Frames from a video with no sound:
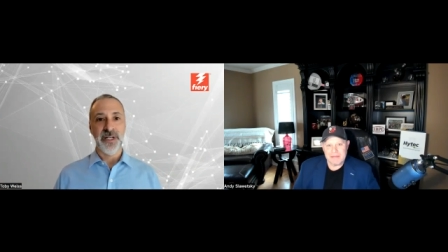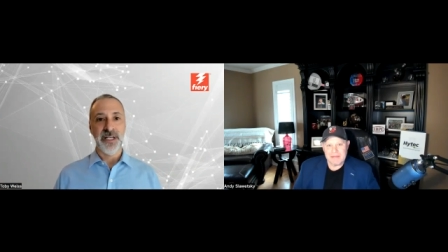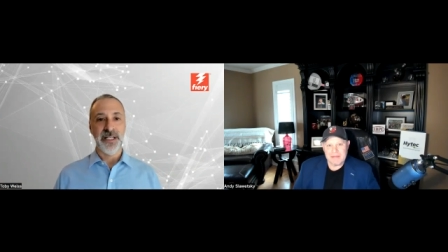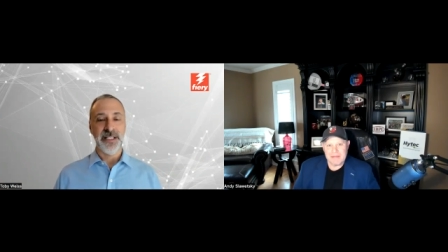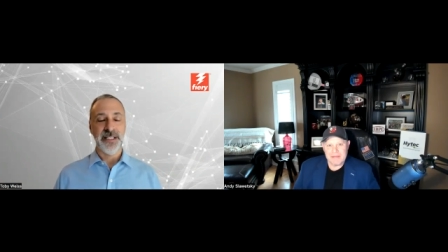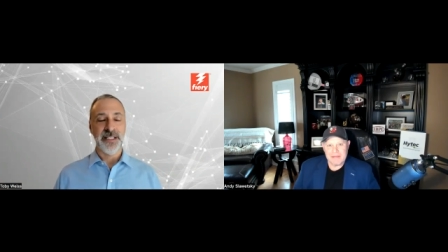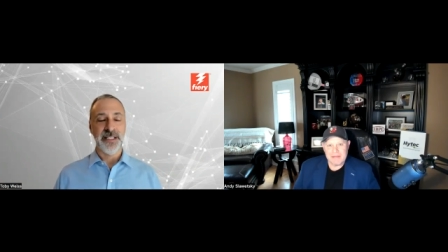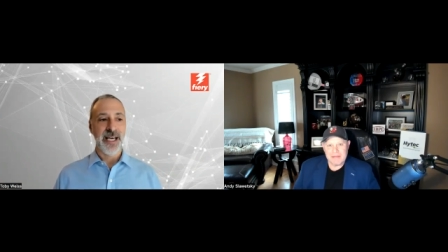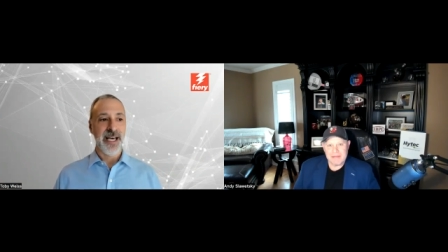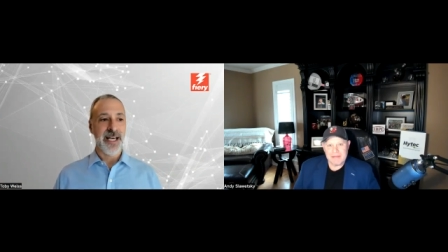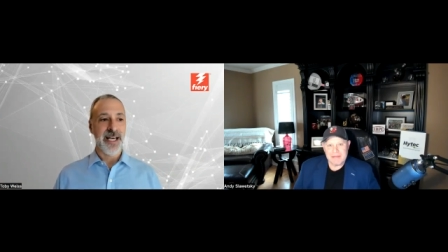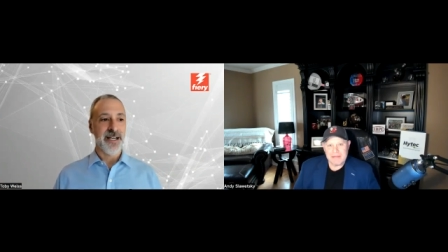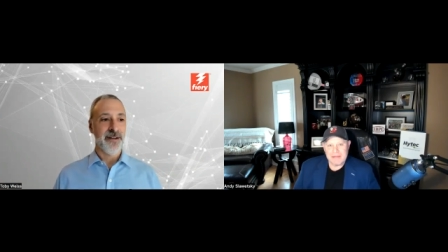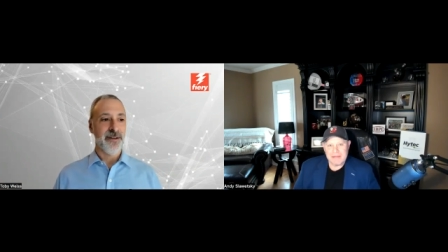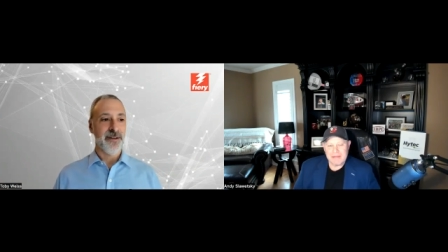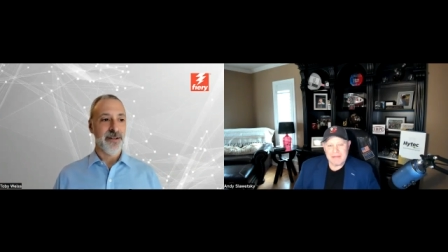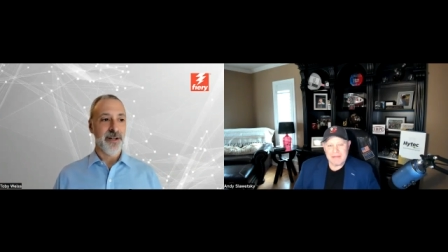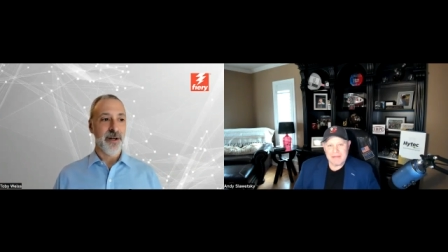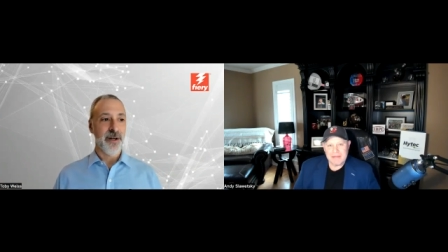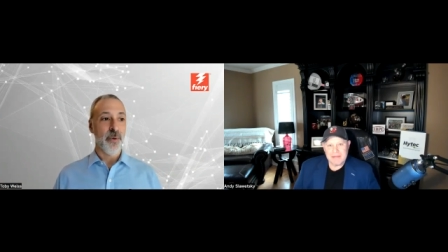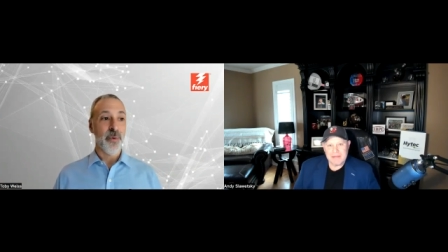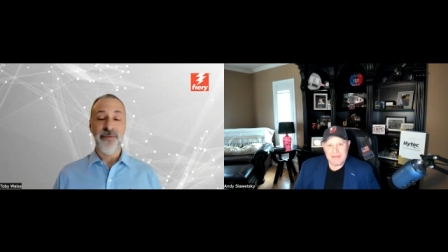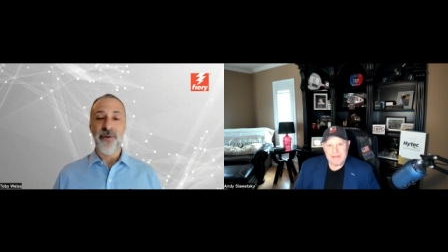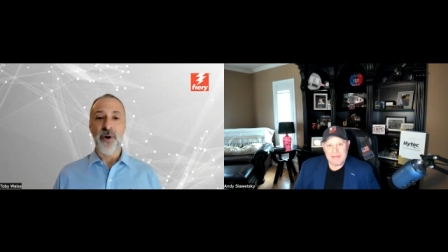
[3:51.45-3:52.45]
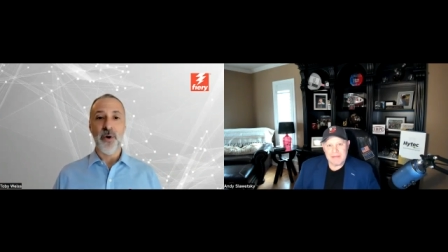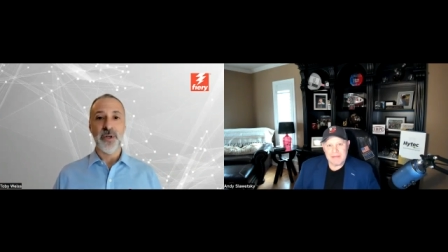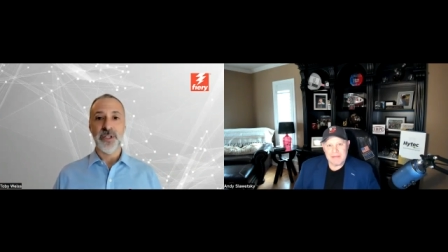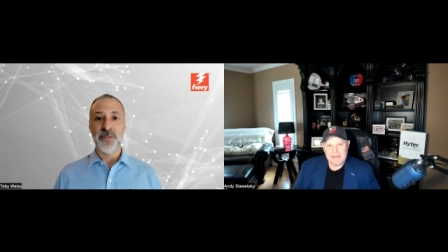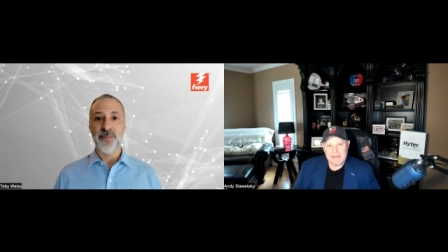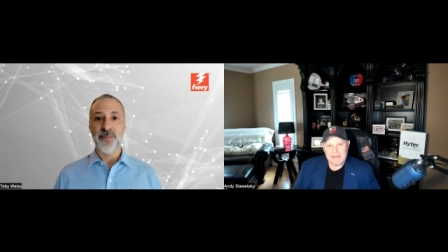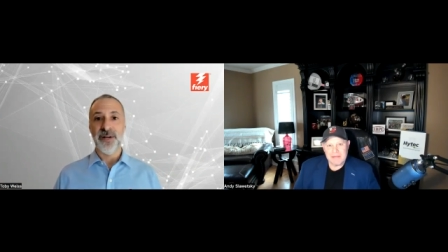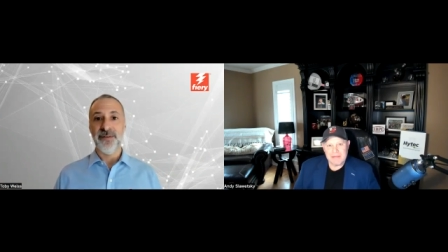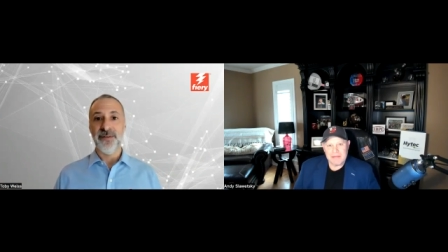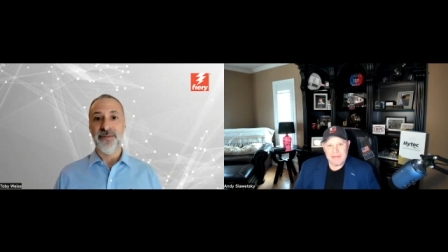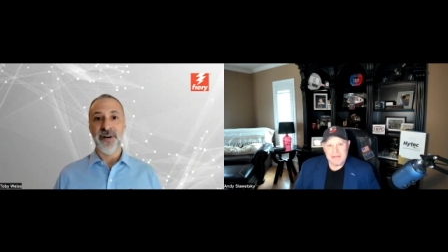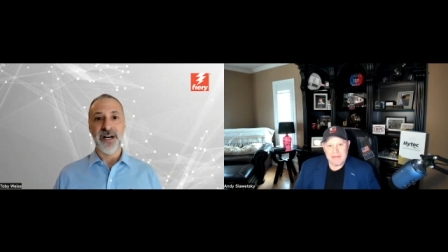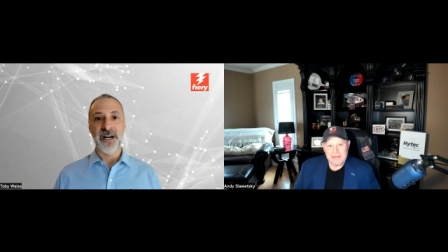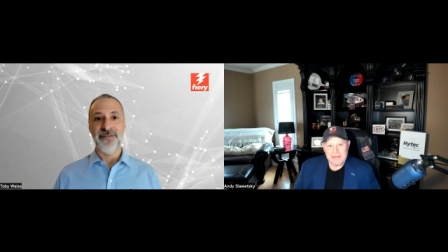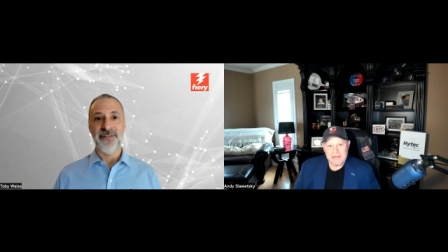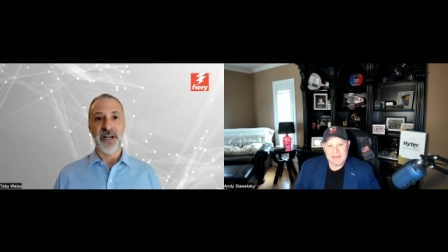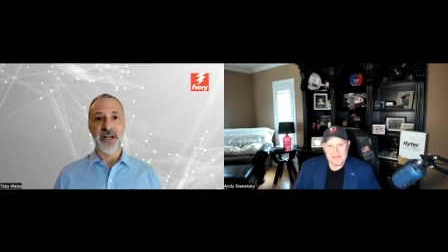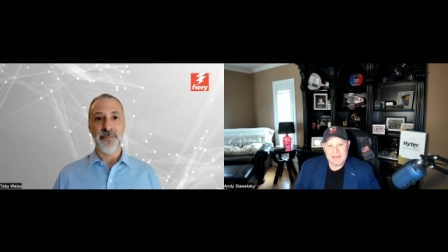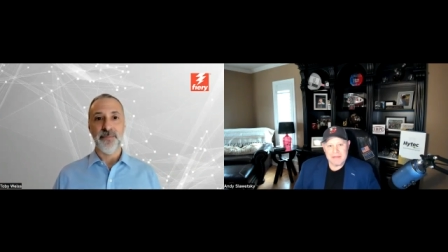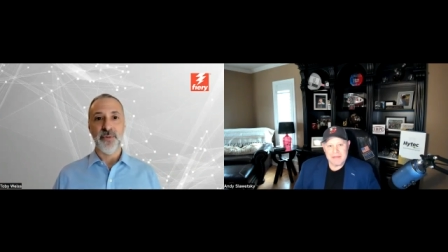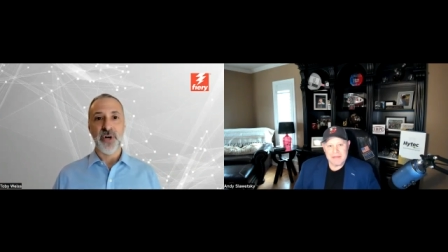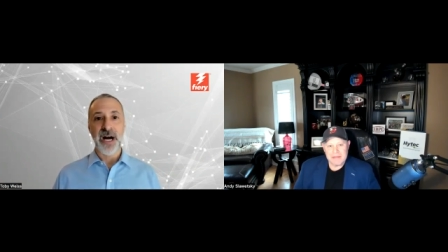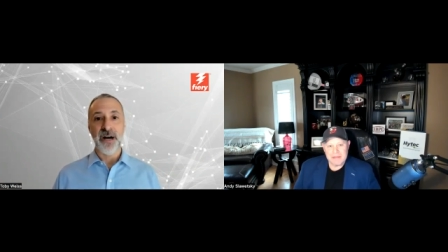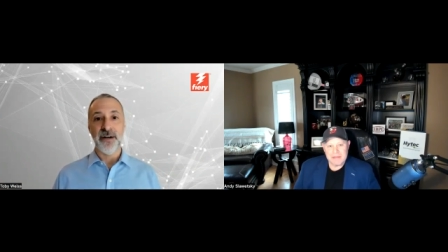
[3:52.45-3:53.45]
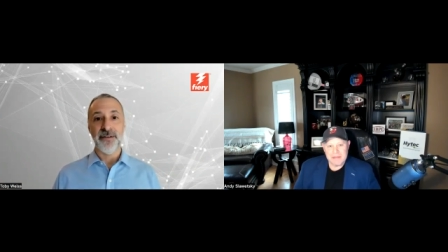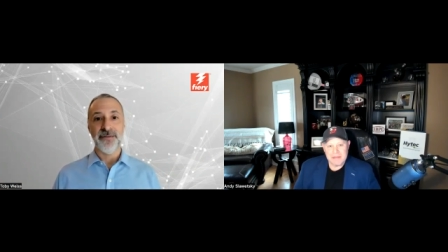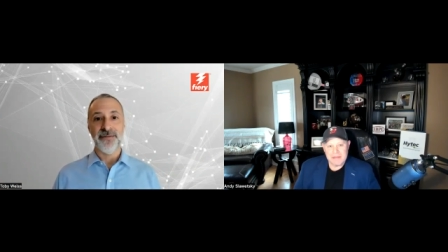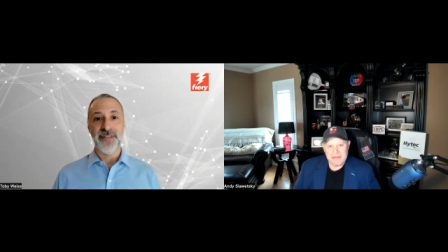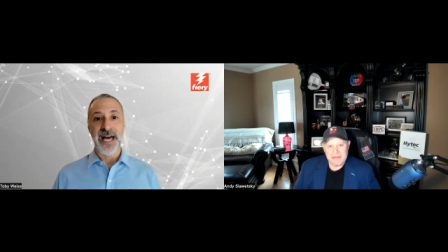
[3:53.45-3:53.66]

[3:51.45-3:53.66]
And we've always been very, very proud of